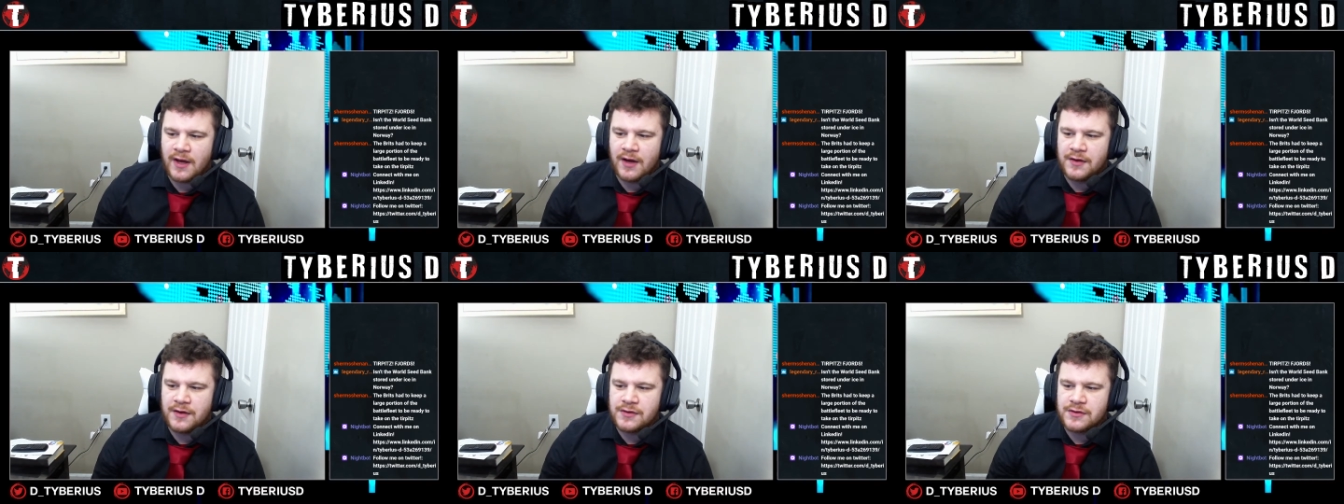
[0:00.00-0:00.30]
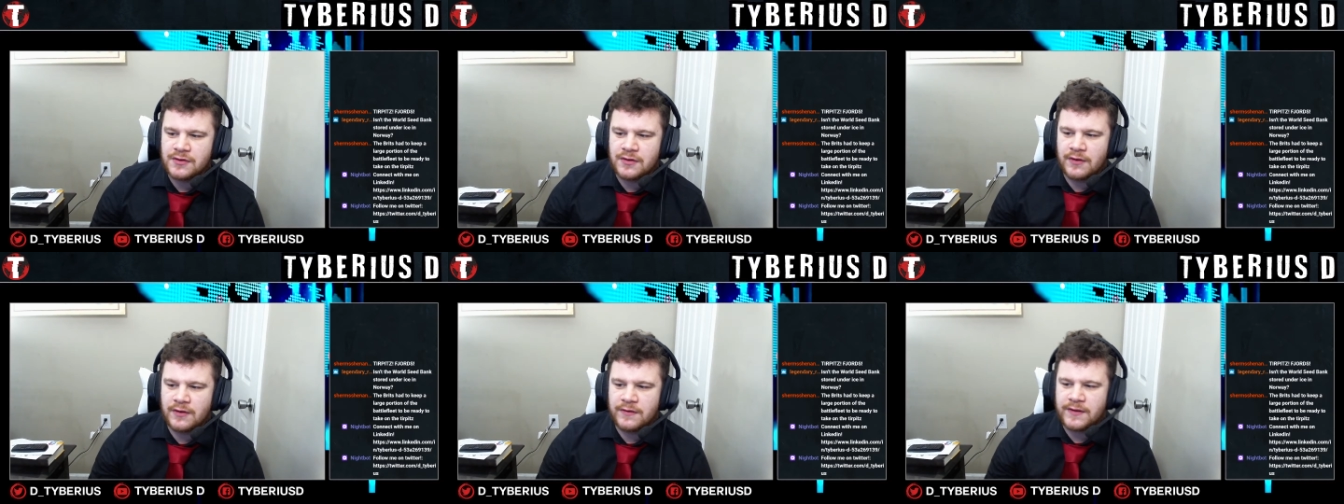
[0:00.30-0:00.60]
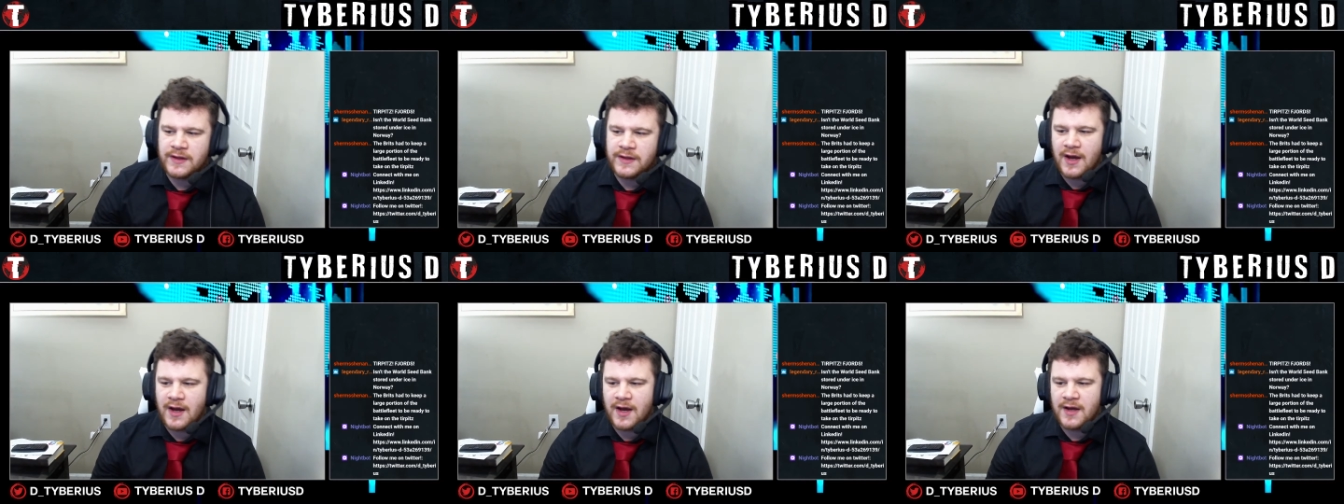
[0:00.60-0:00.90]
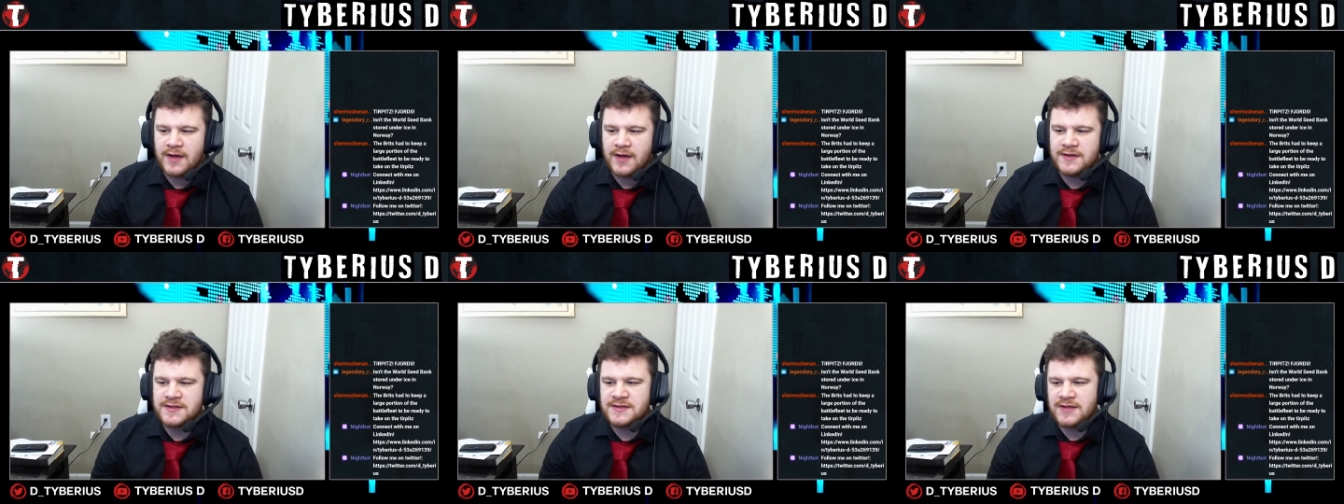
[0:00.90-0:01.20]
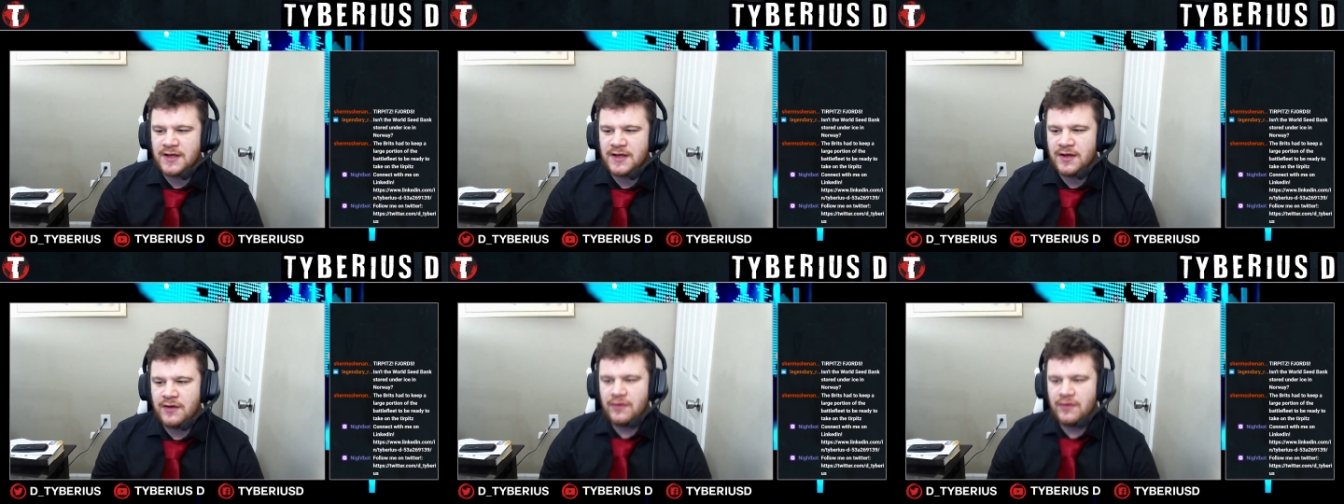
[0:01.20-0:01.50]
under the ice
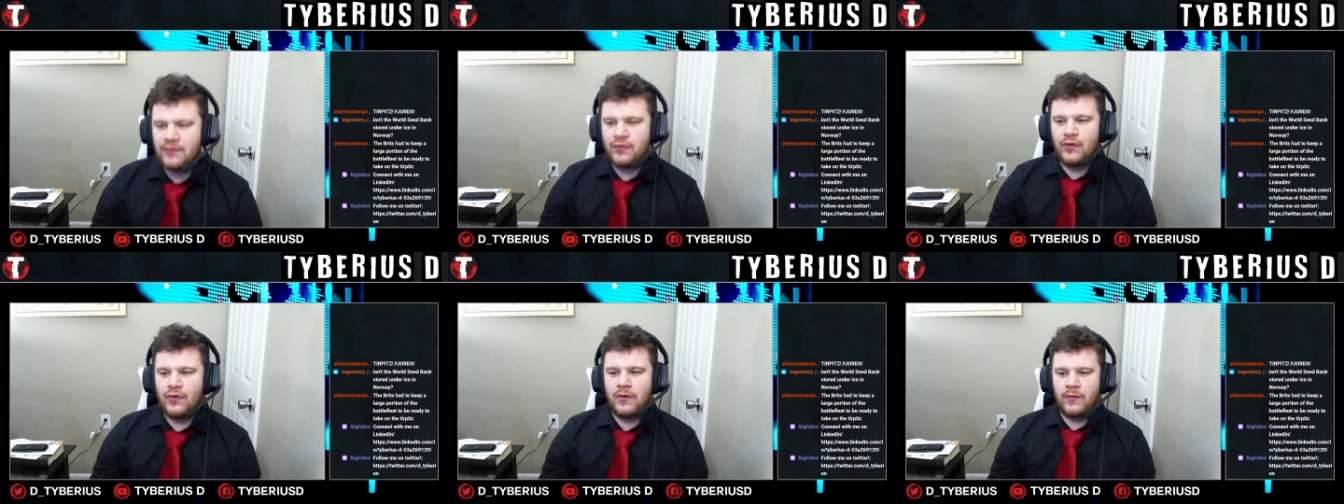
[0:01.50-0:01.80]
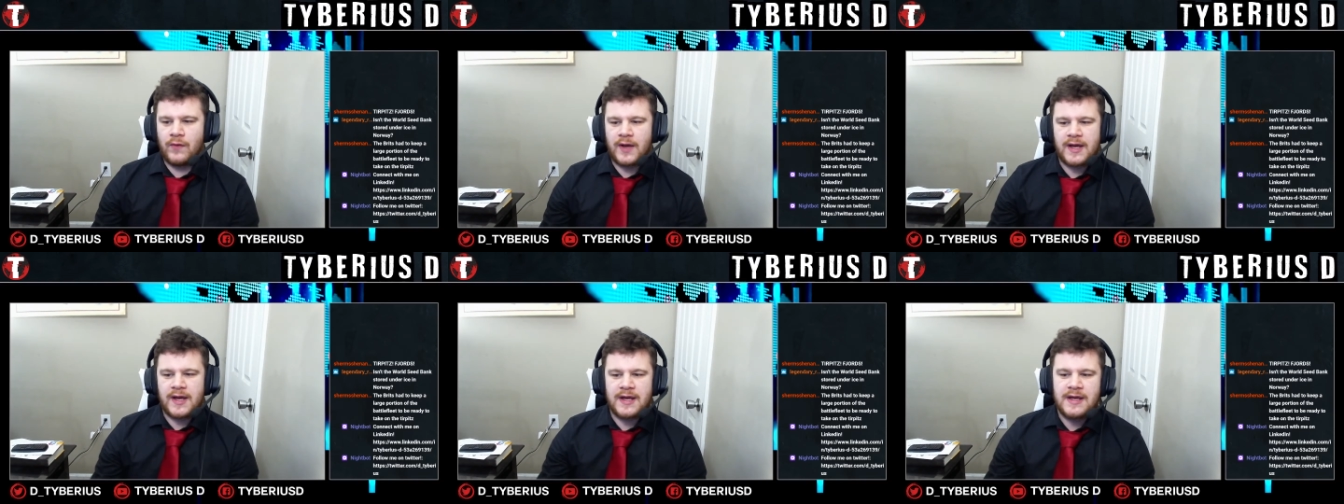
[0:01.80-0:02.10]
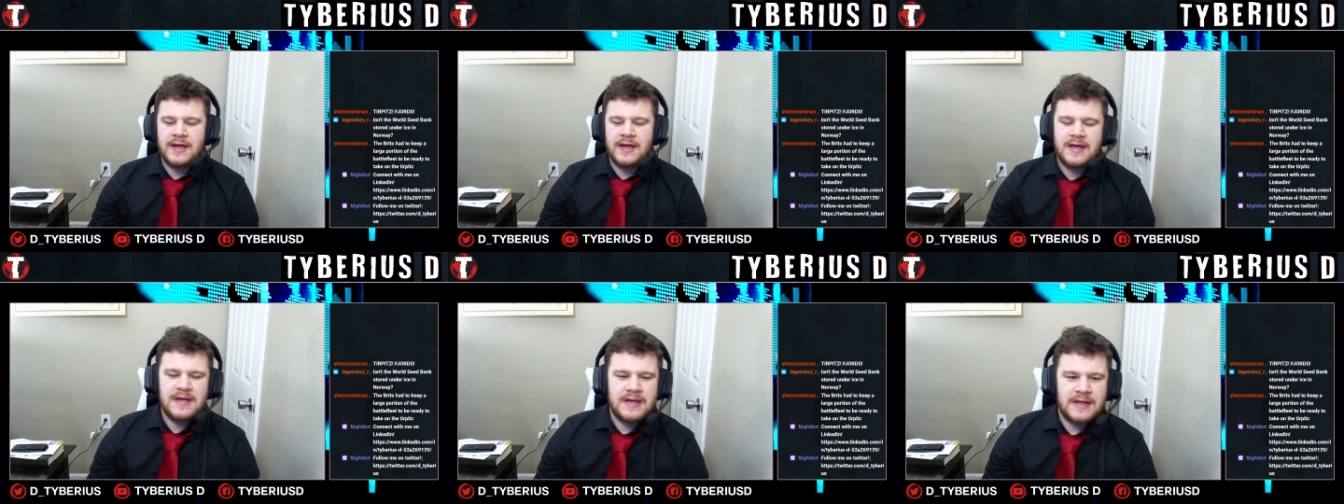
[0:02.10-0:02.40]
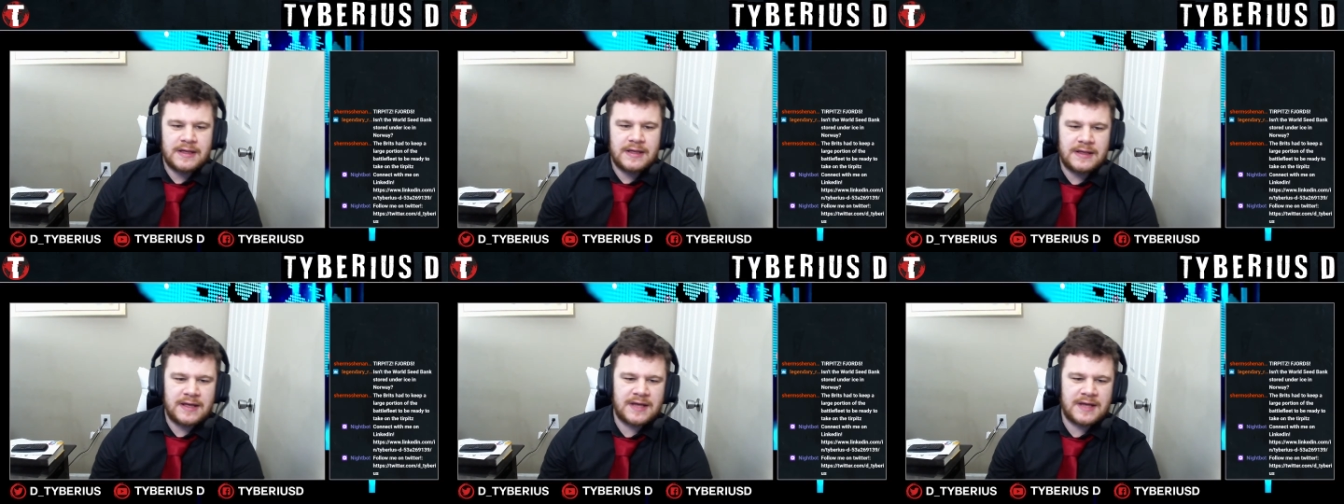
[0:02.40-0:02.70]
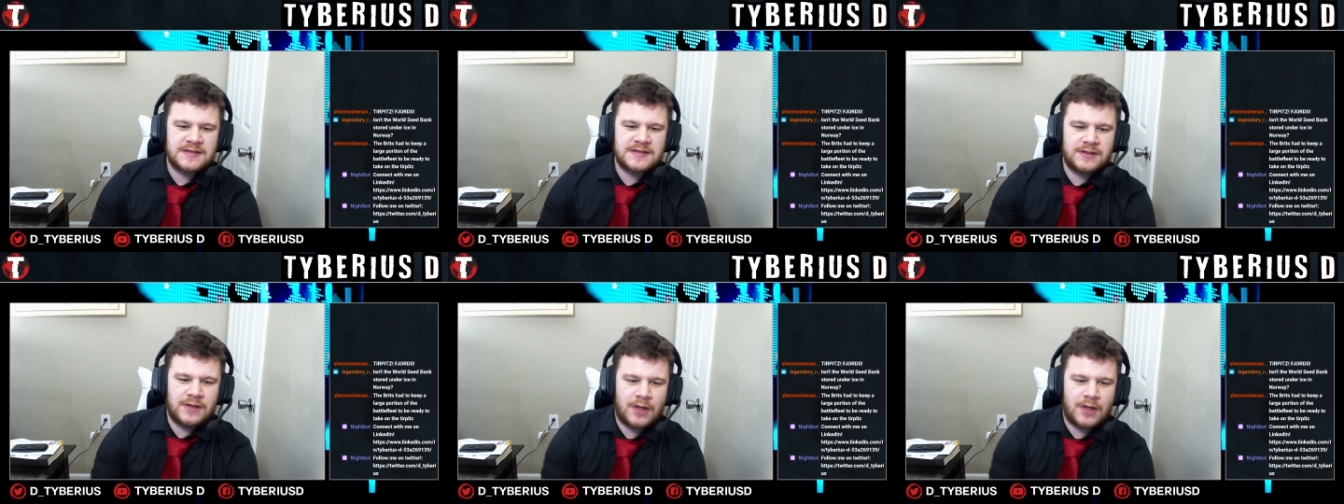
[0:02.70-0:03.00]
in Norway?
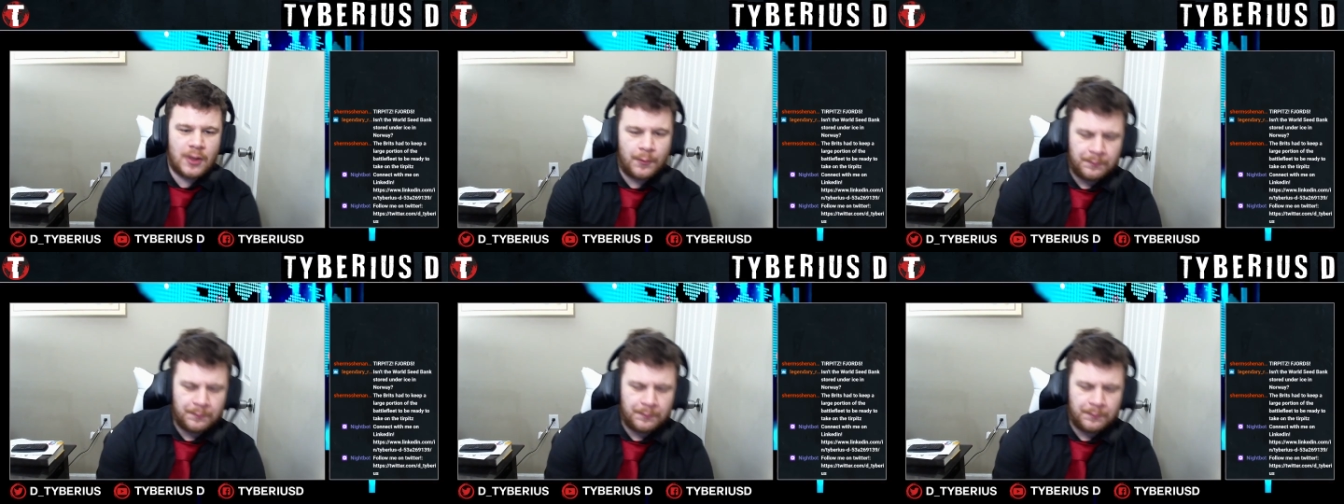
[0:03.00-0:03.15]
Yes and no.